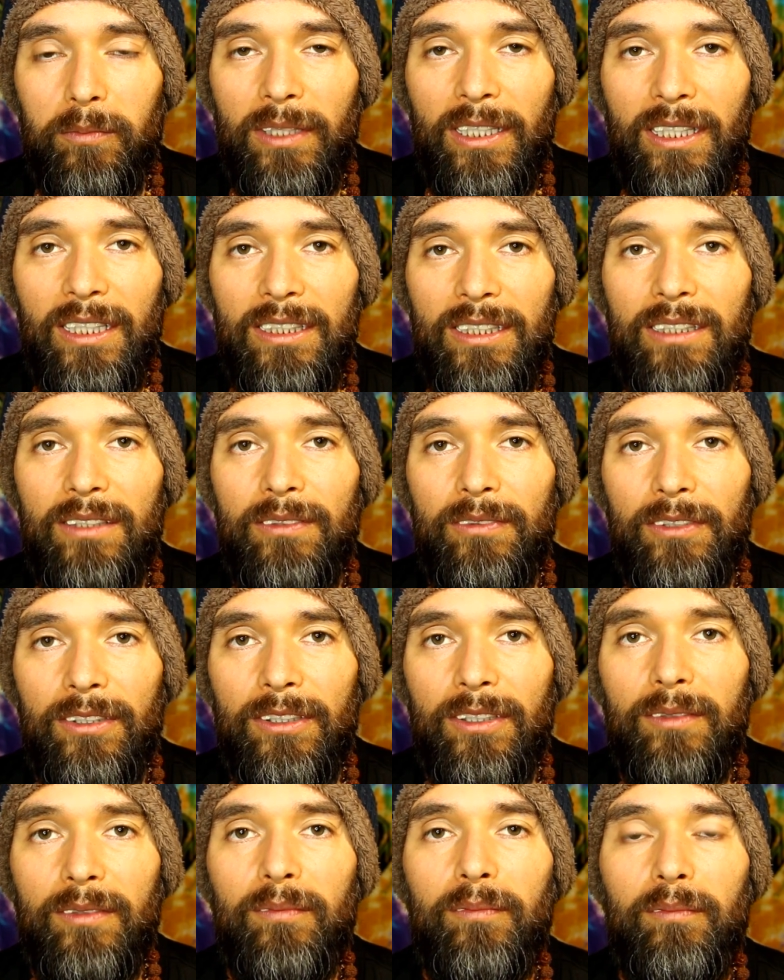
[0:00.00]
much
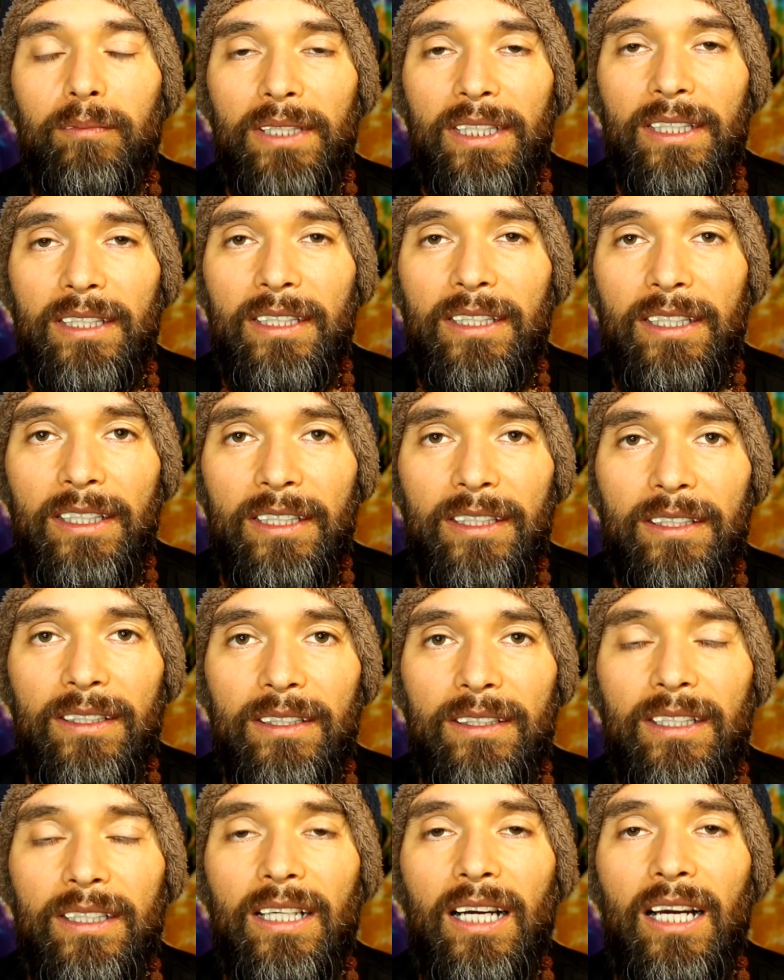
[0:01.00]
for being
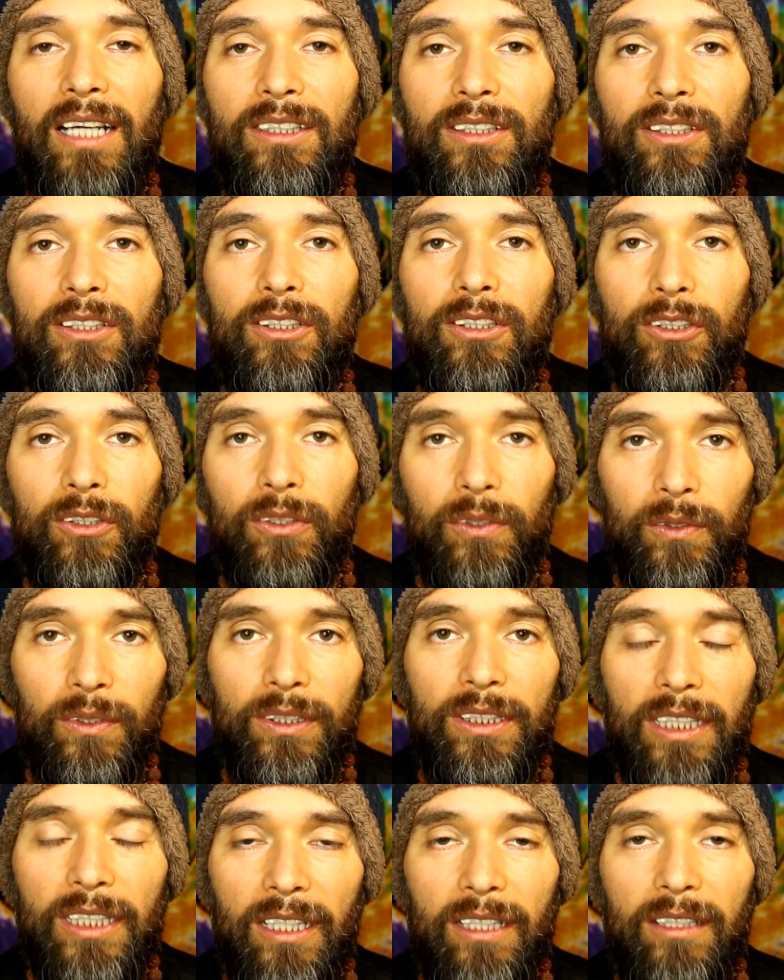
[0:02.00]
here as your true
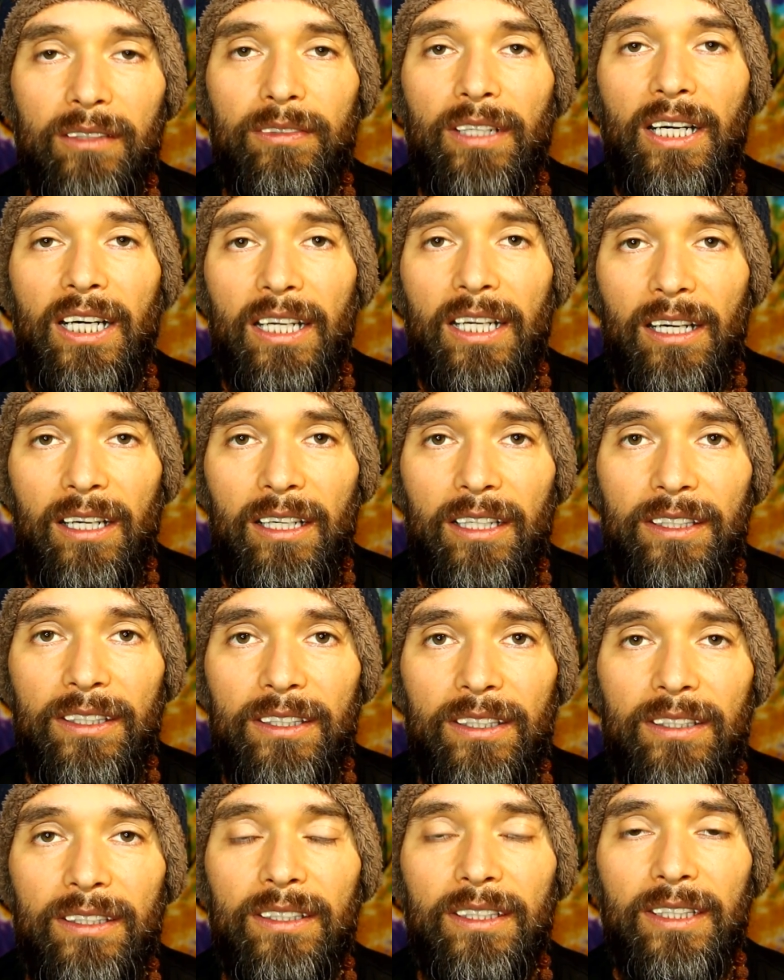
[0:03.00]
self. I
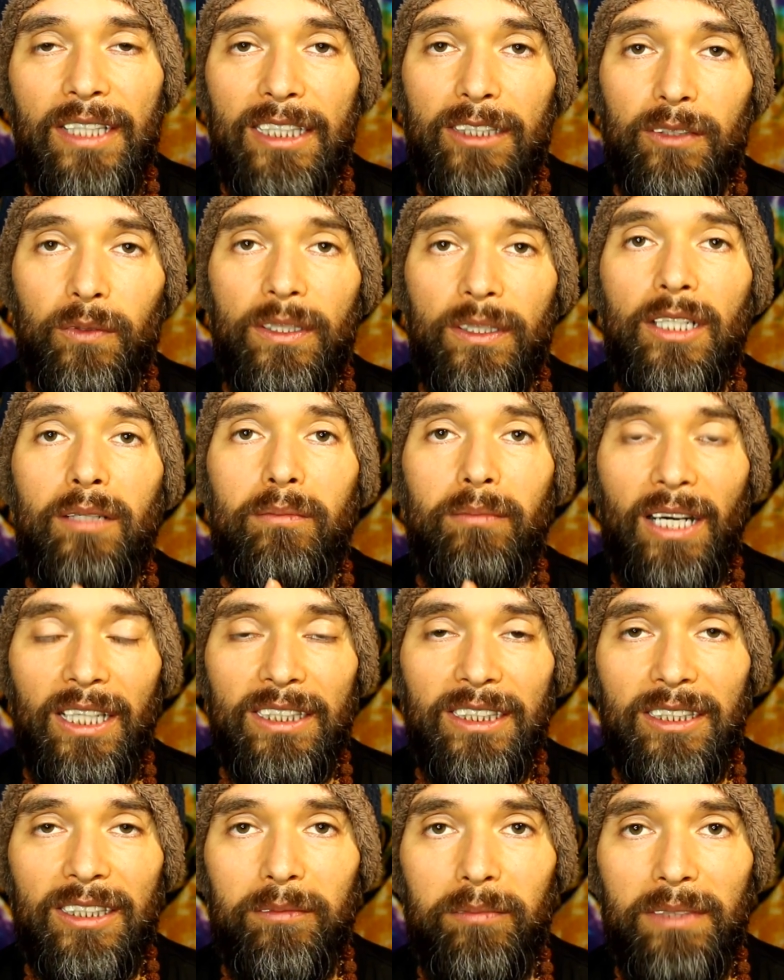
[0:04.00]
honor, that's what
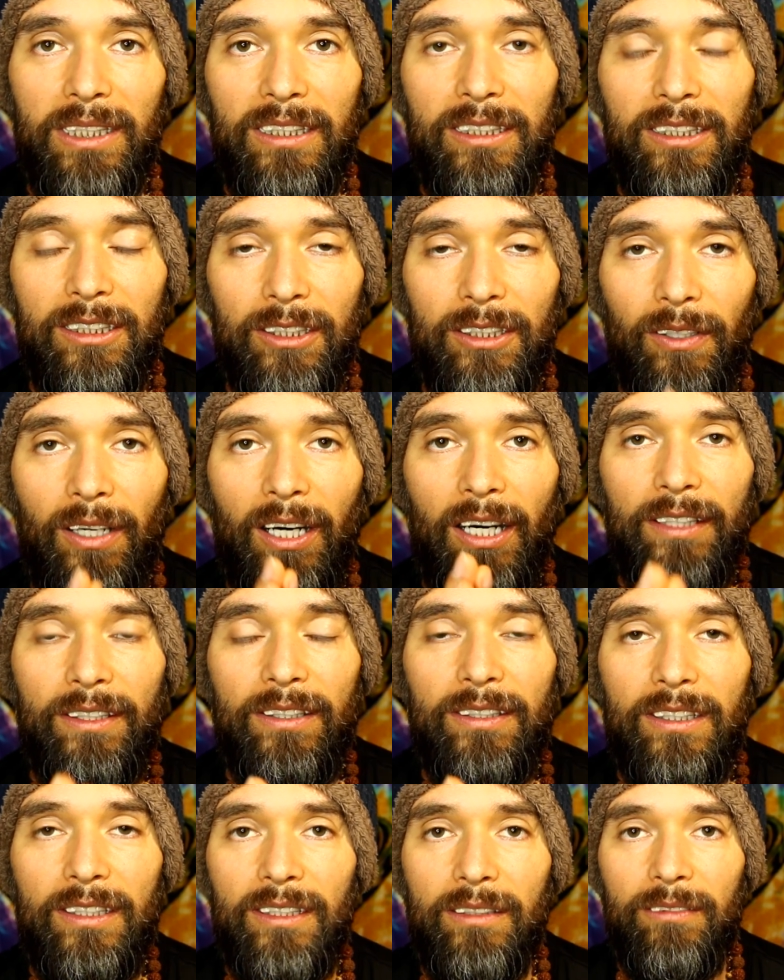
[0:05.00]
Namaste means, to
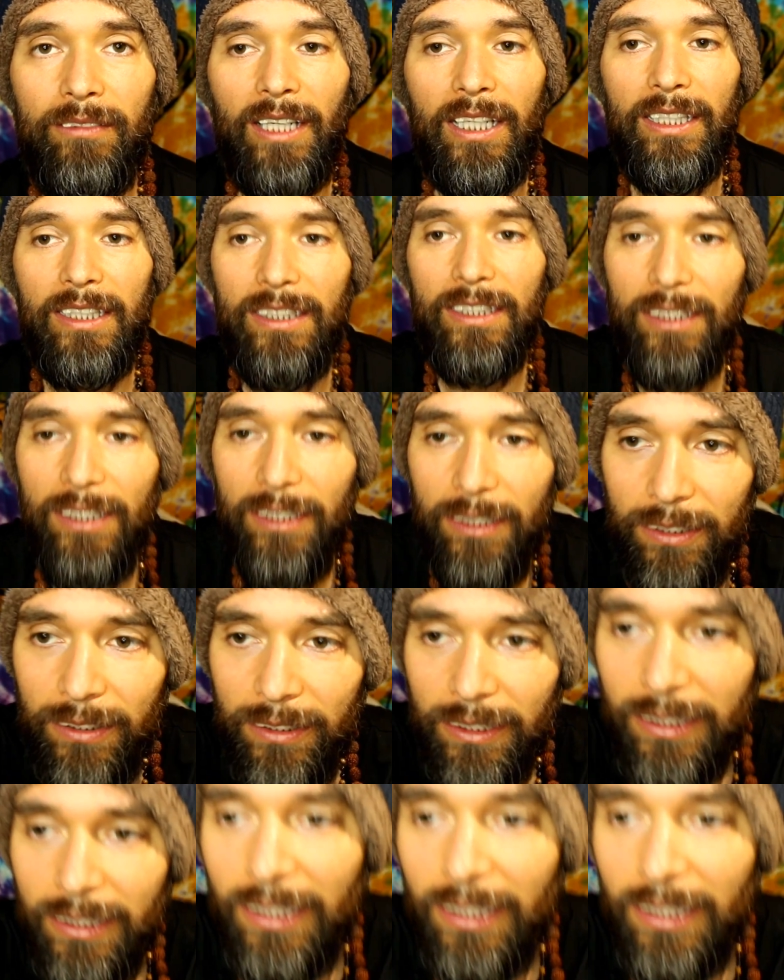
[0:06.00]
honor the divine in you.